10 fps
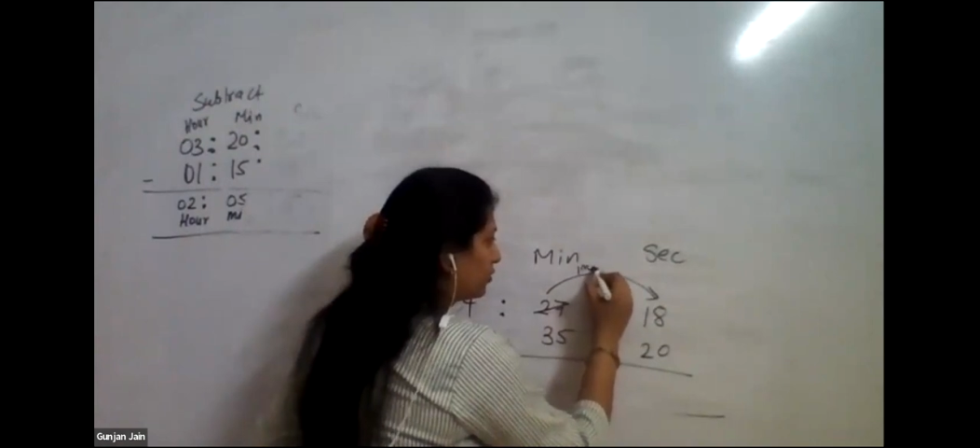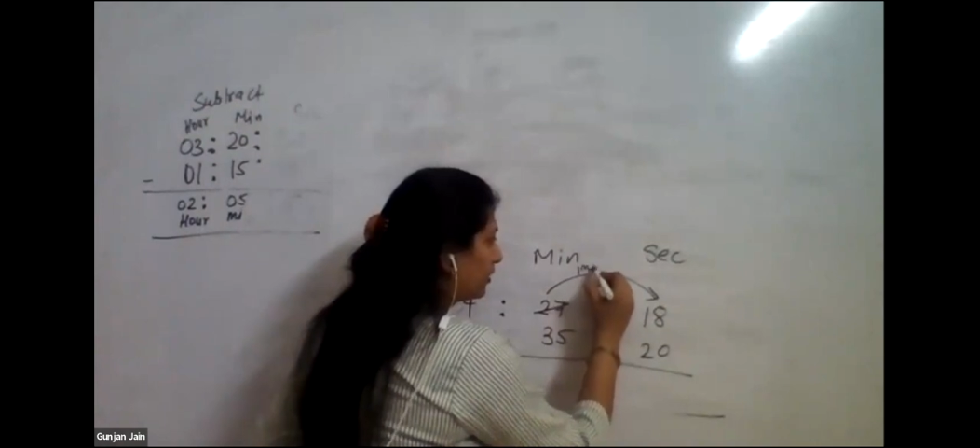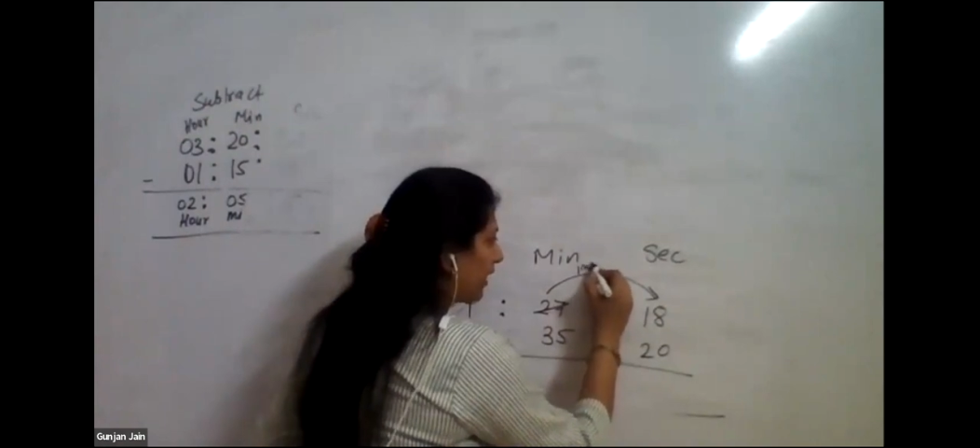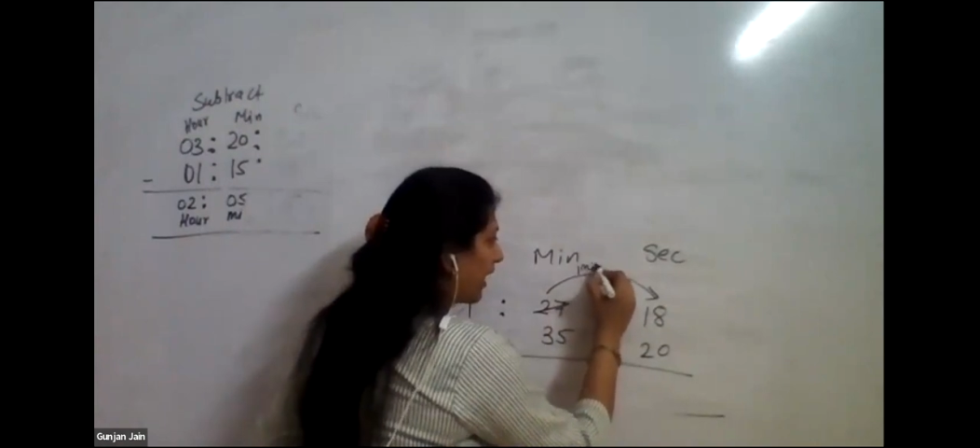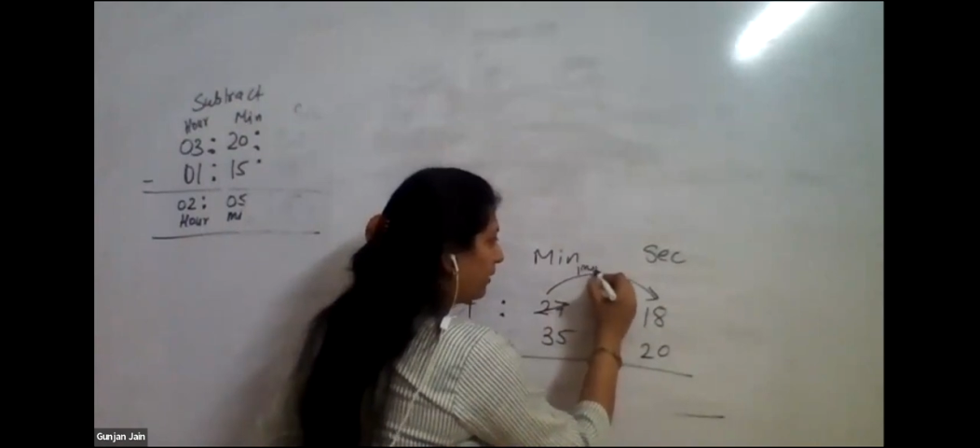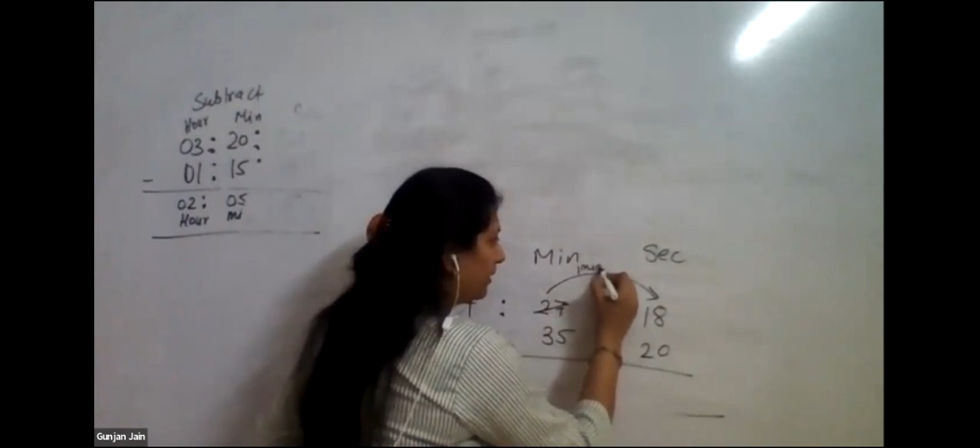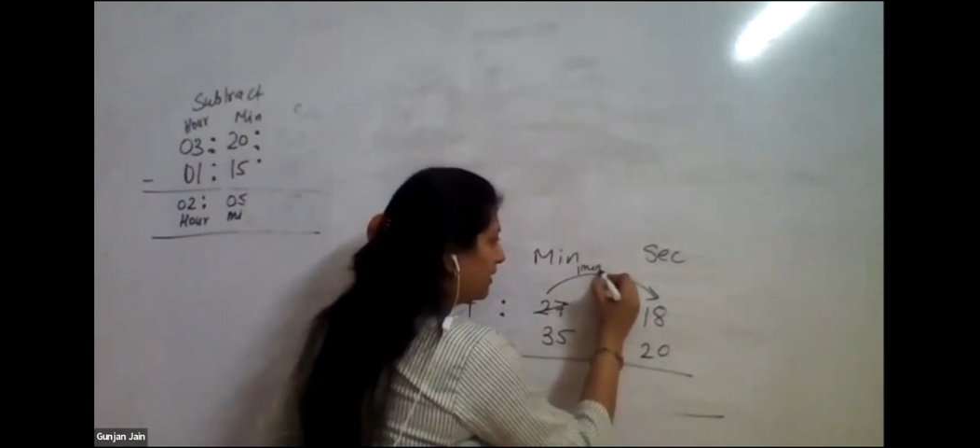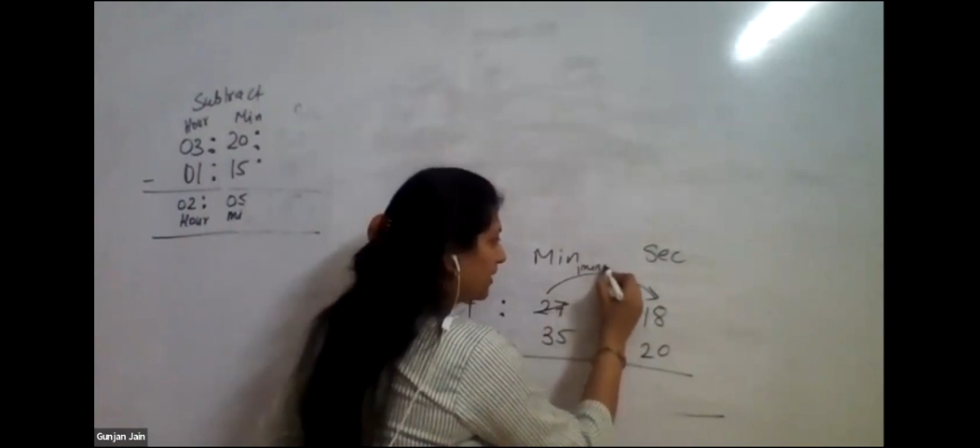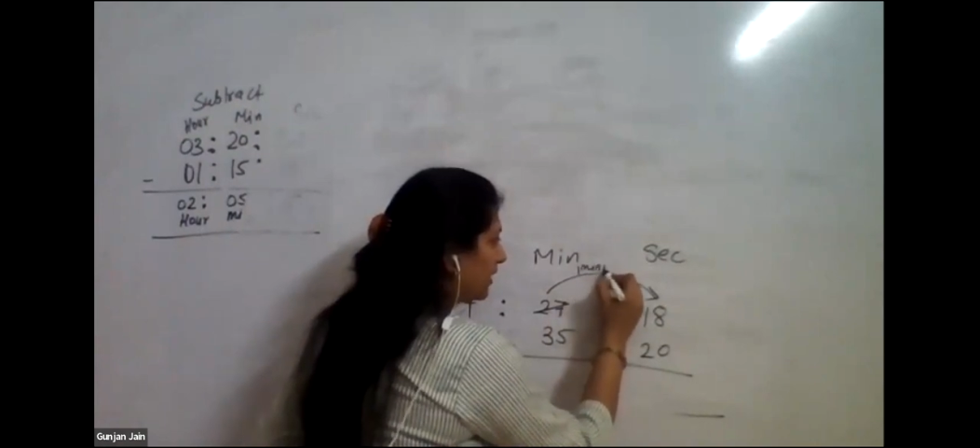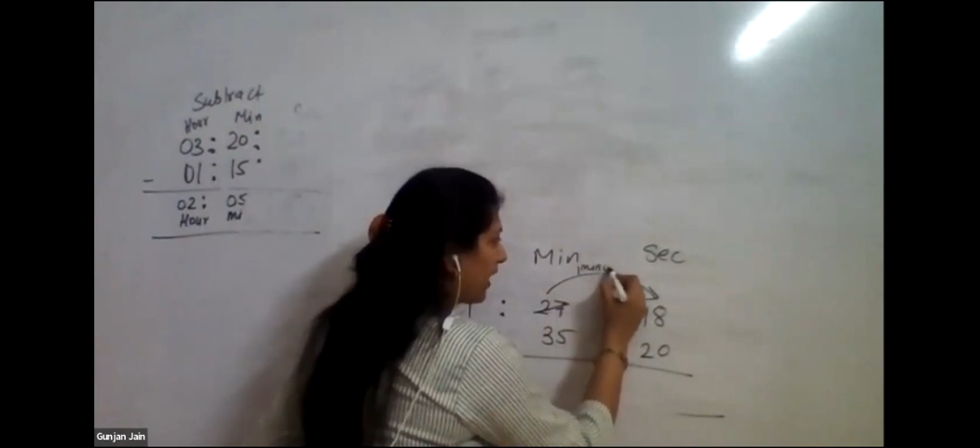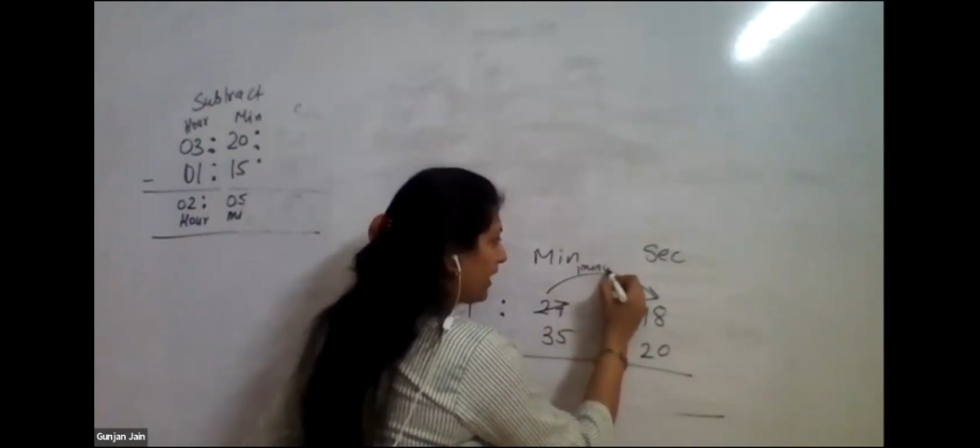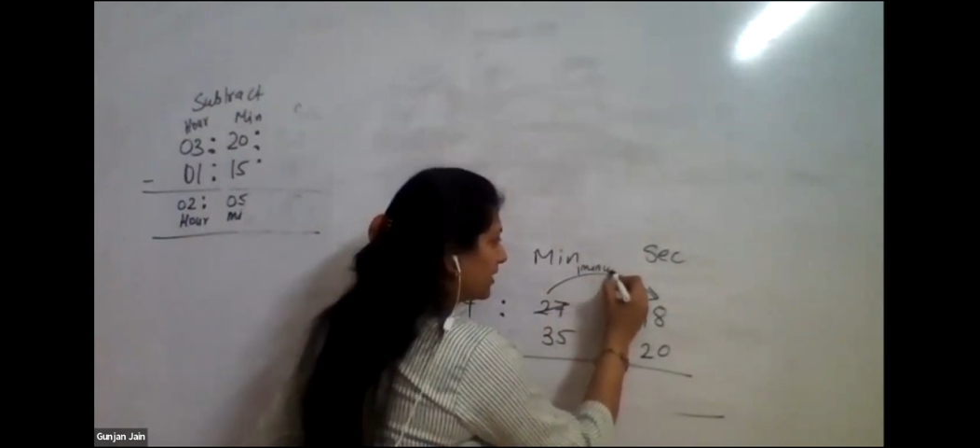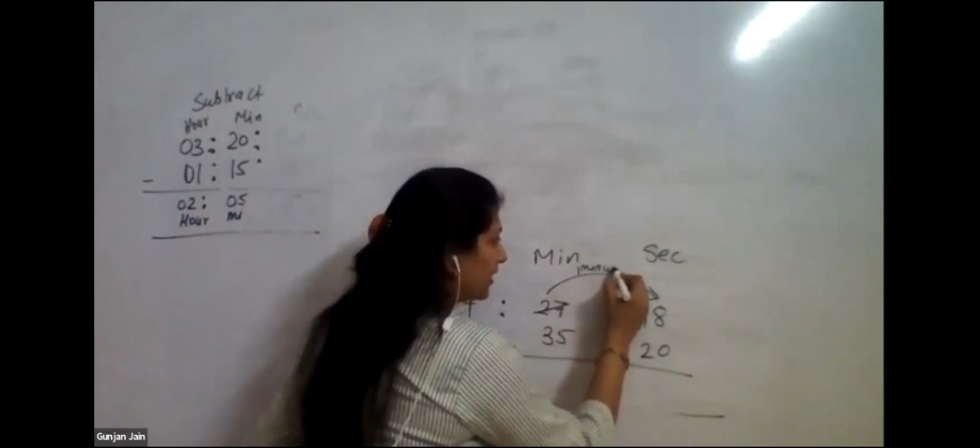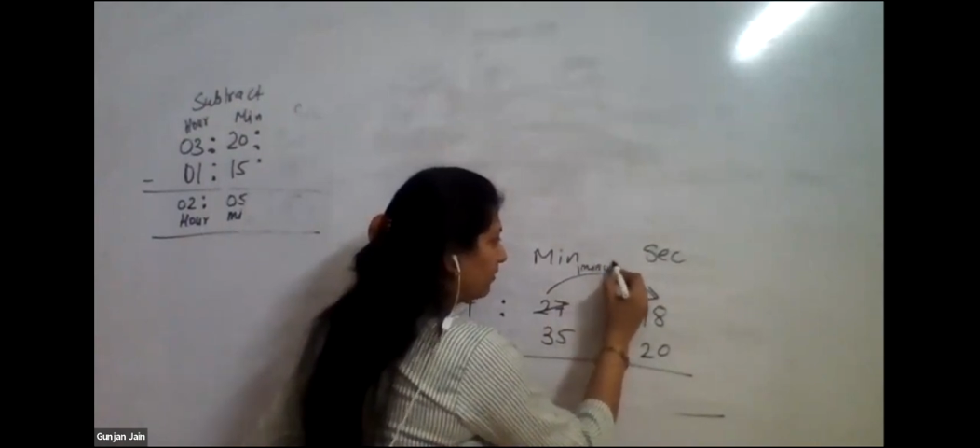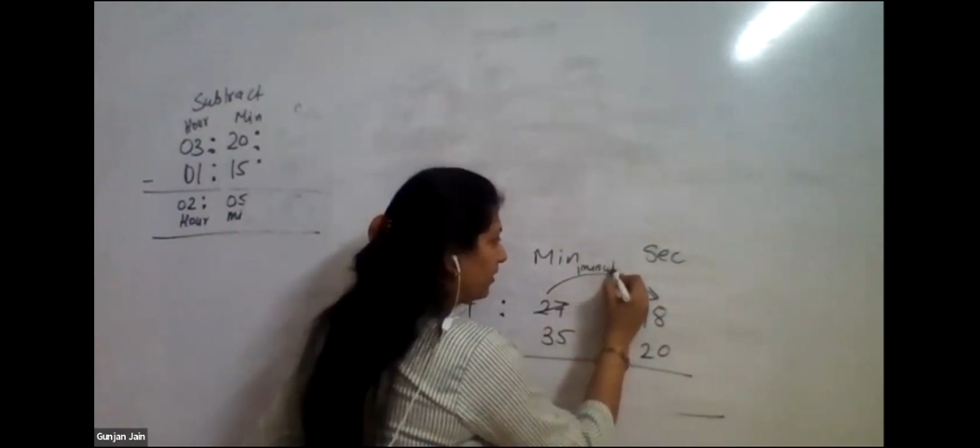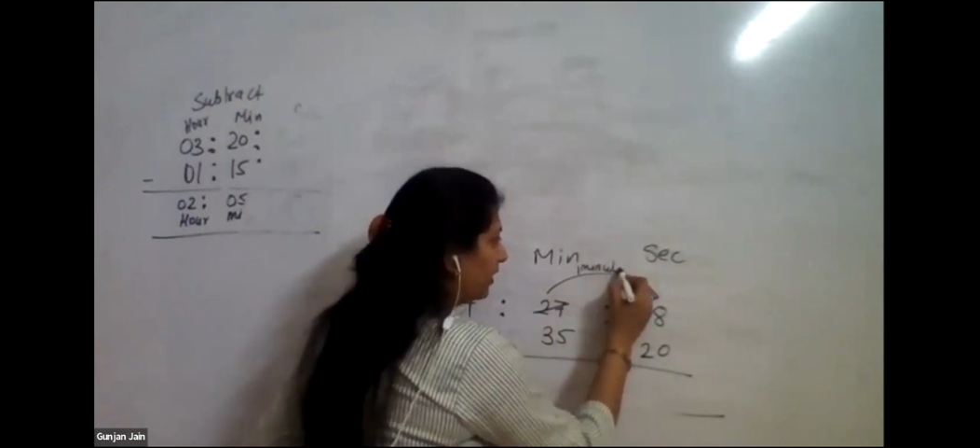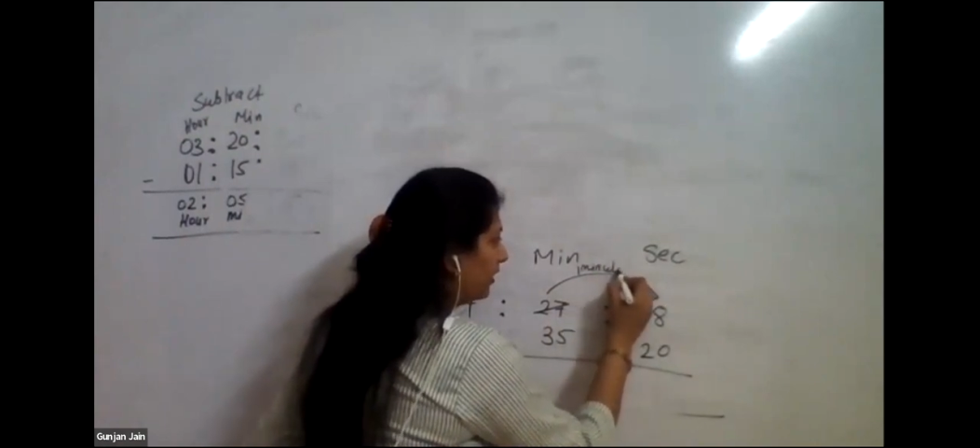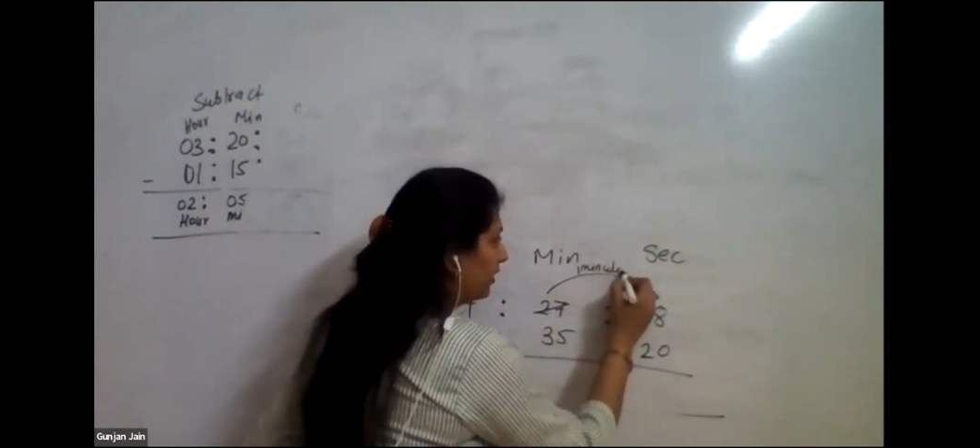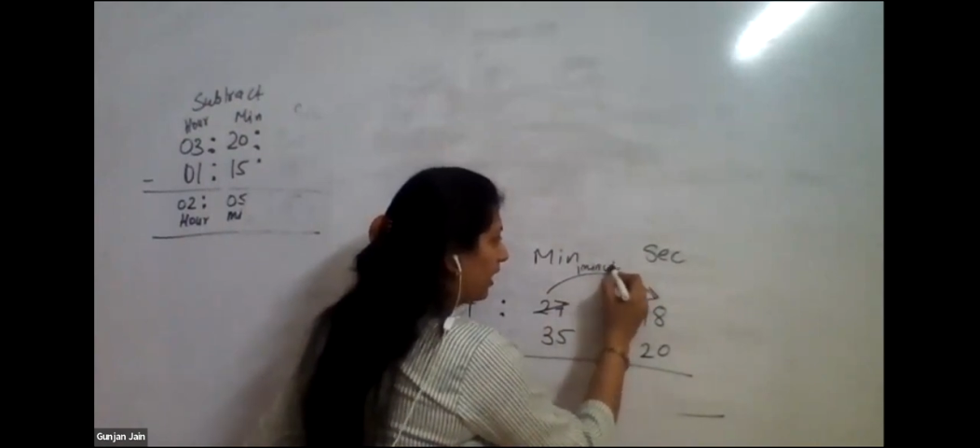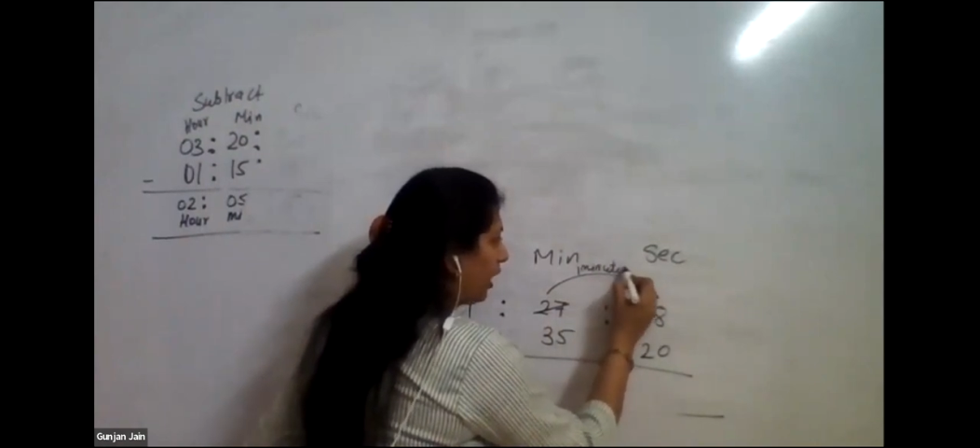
so that means it has given